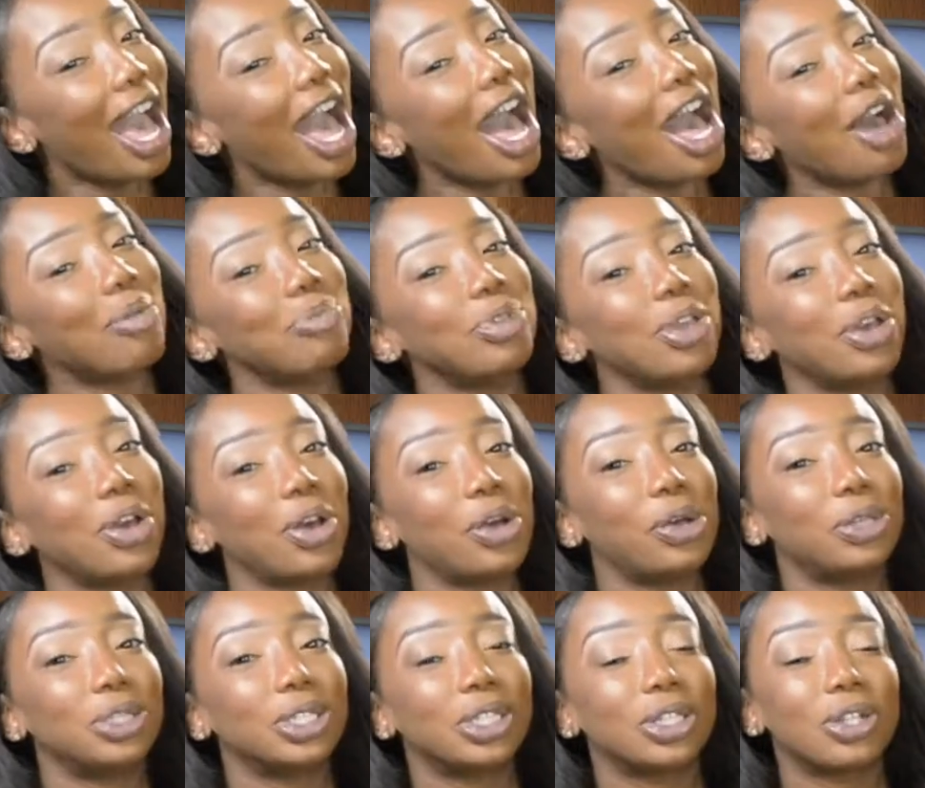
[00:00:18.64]
I'm your
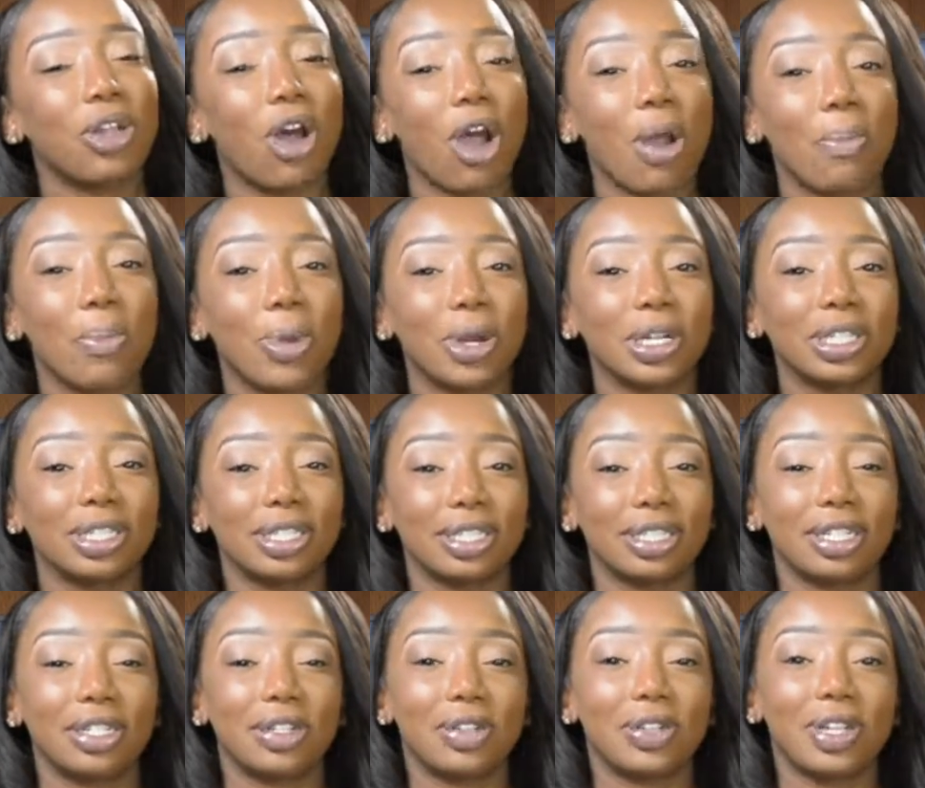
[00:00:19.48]
host, Laura
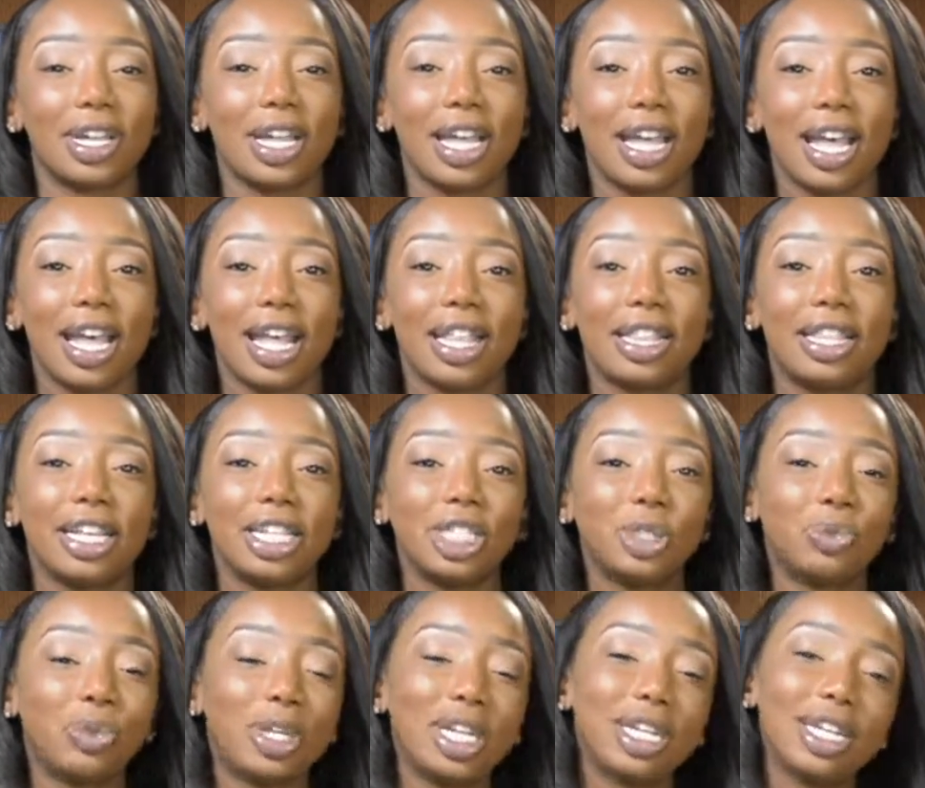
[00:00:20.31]
Marcel.
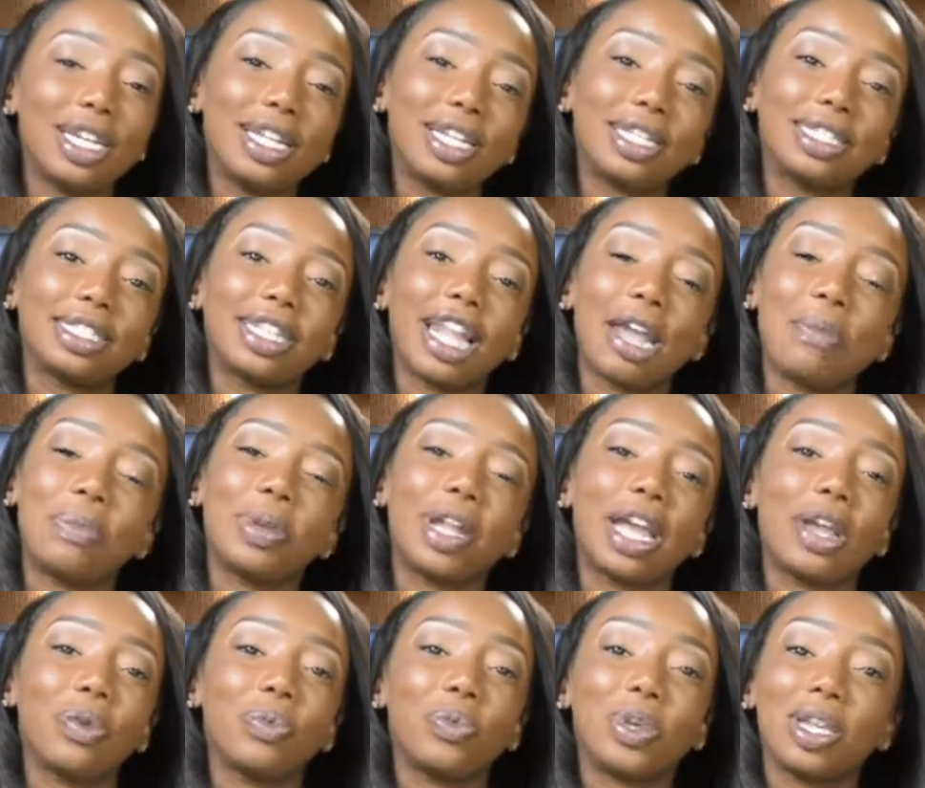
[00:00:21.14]
This weekend is Labor
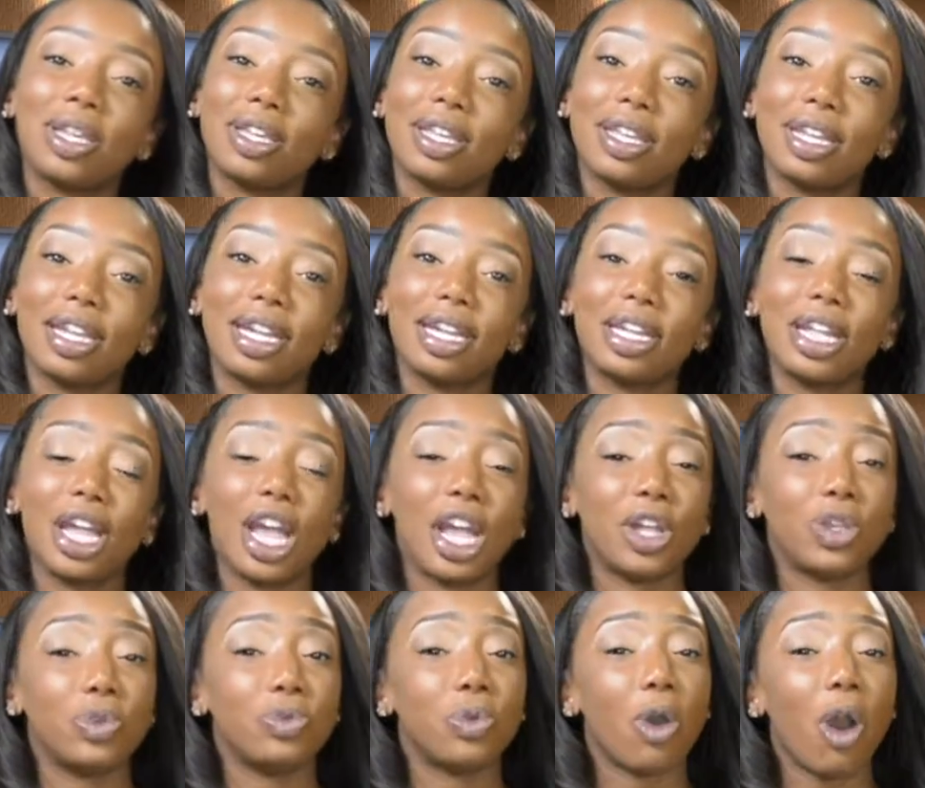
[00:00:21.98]
Day weekend,
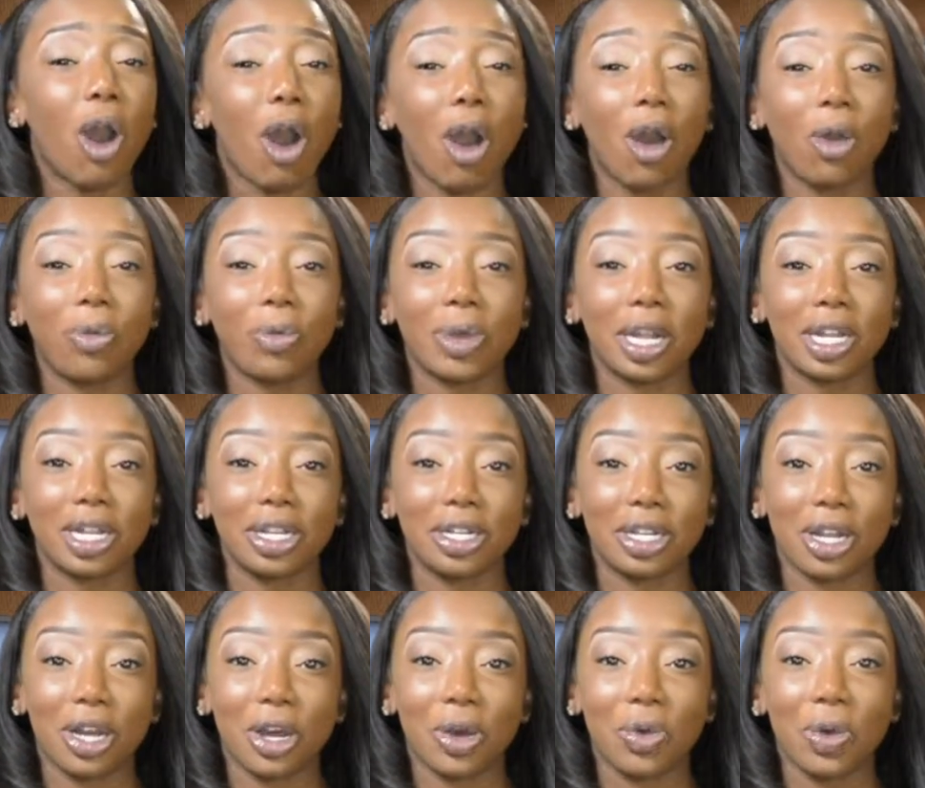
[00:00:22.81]
and you already
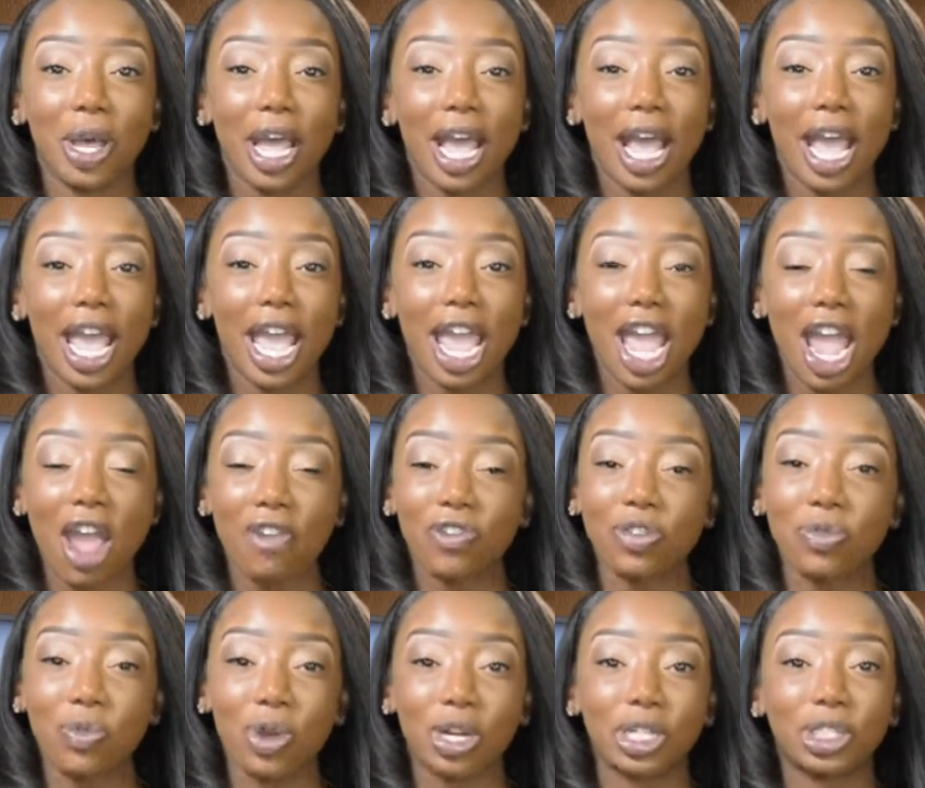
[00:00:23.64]
know
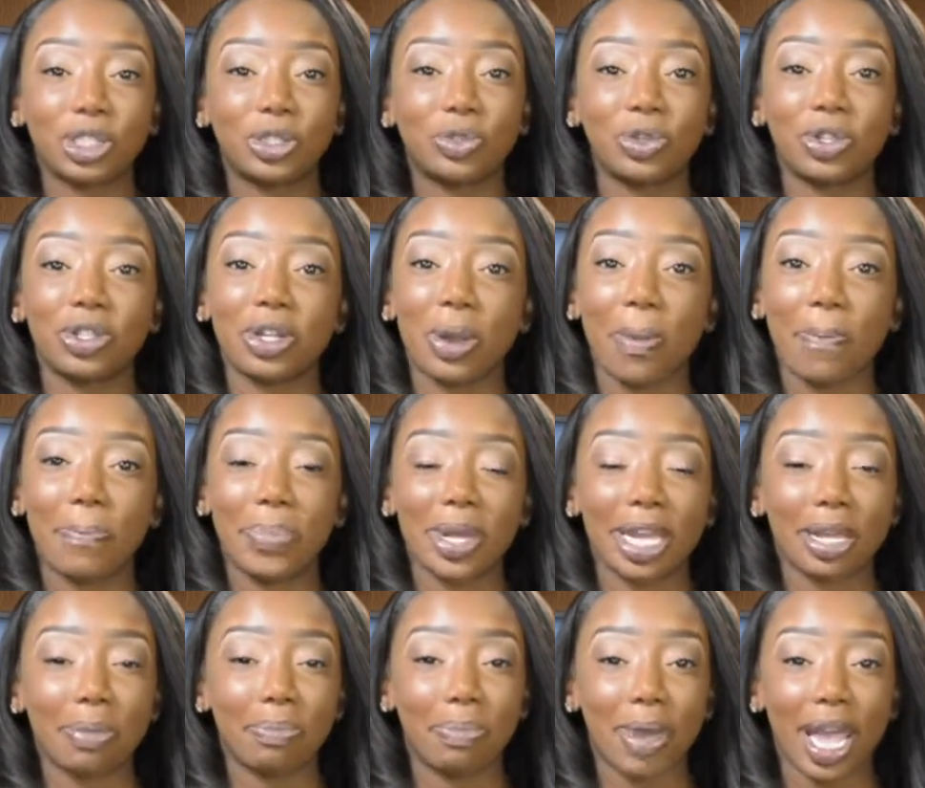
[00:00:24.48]
everyone is doing their
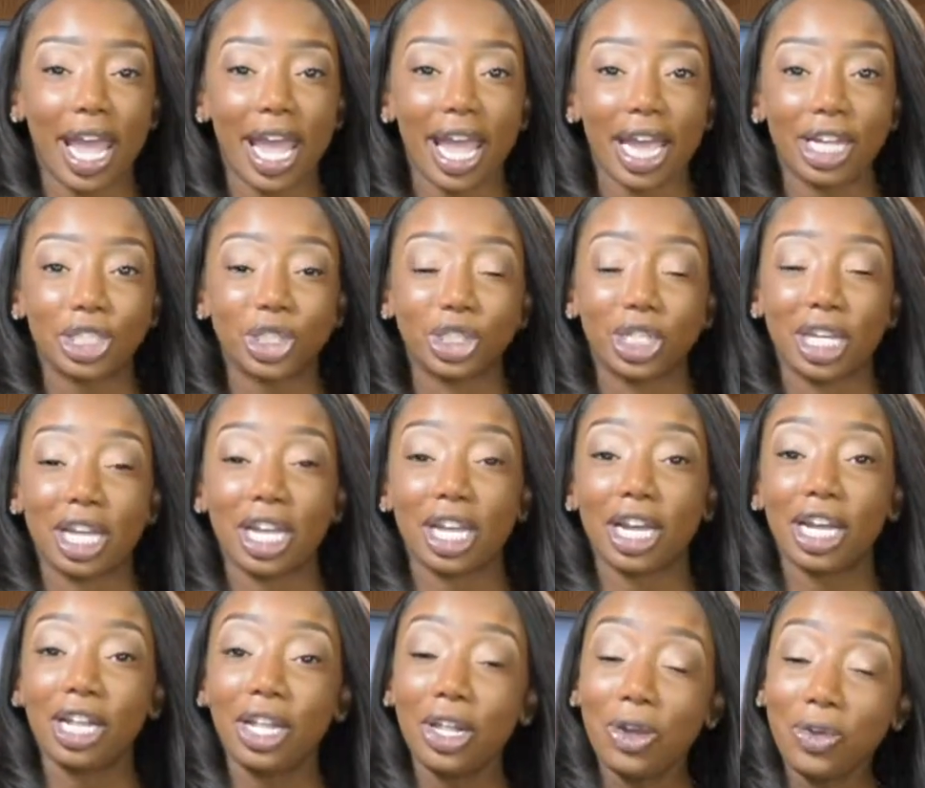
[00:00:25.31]
big bash,
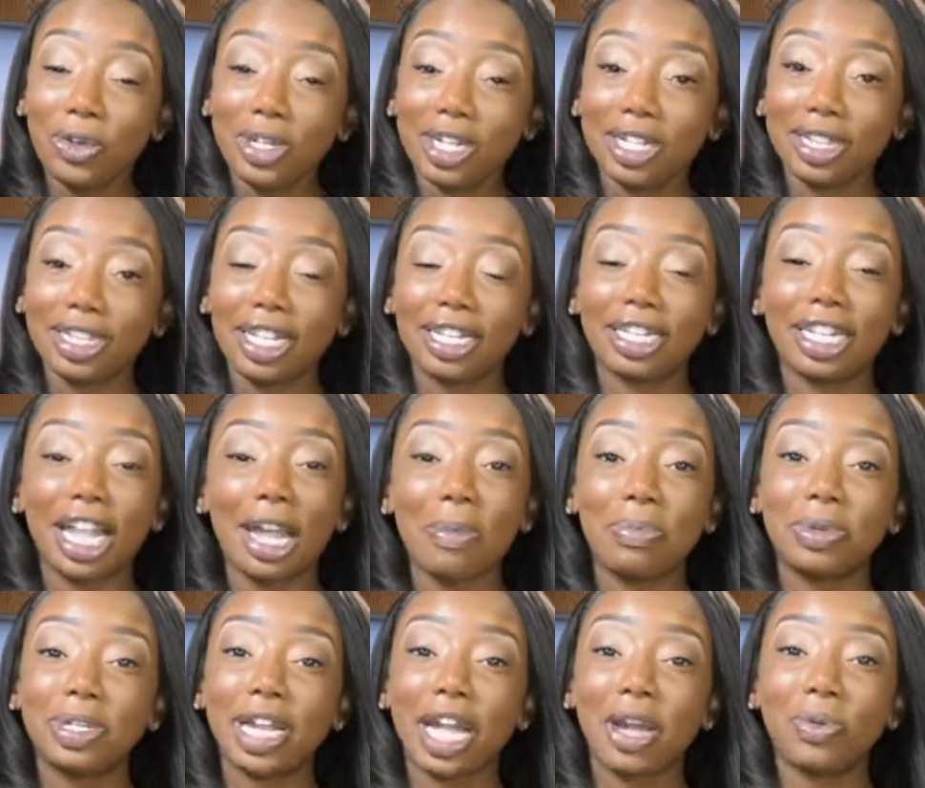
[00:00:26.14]
including the
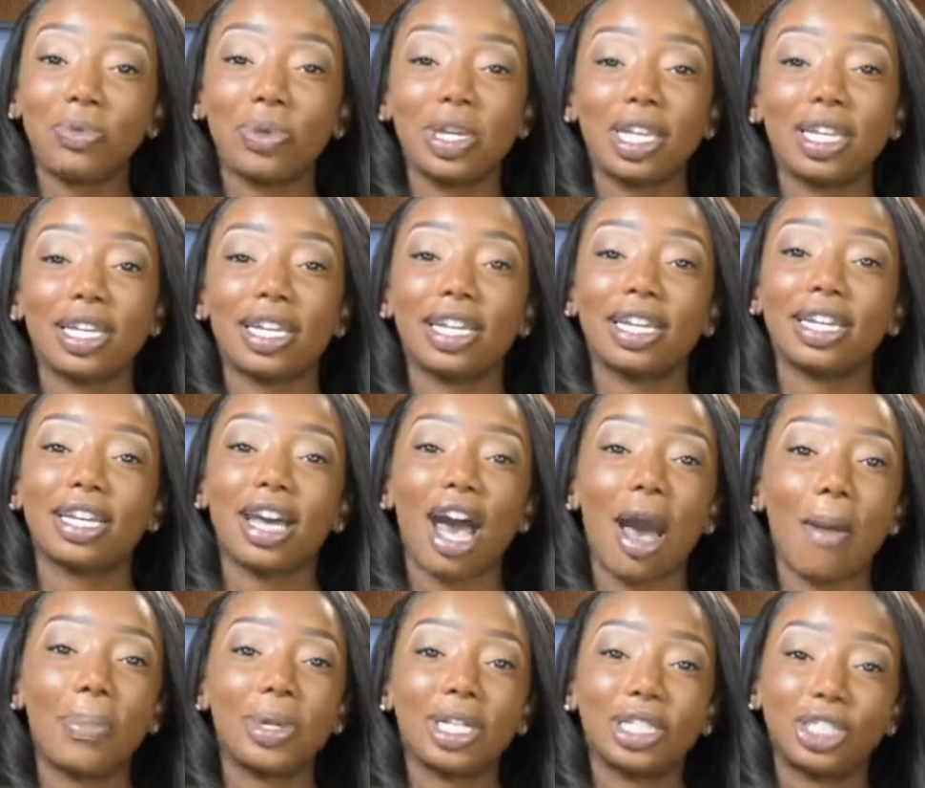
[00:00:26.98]
Labor Day weekend
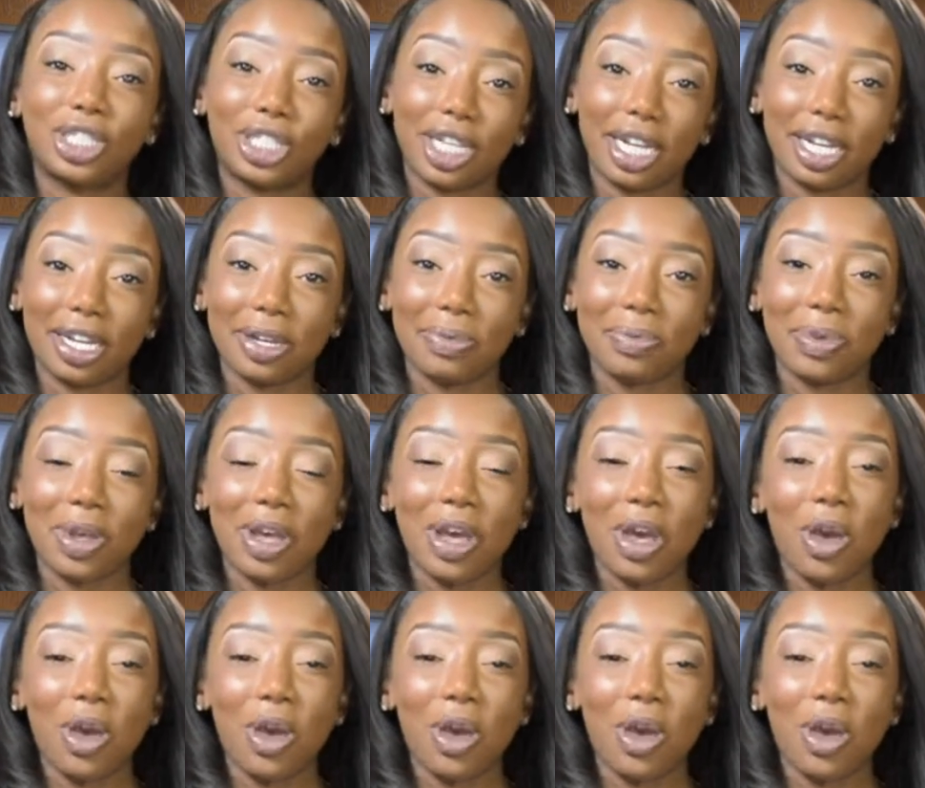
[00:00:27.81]
comedy jam.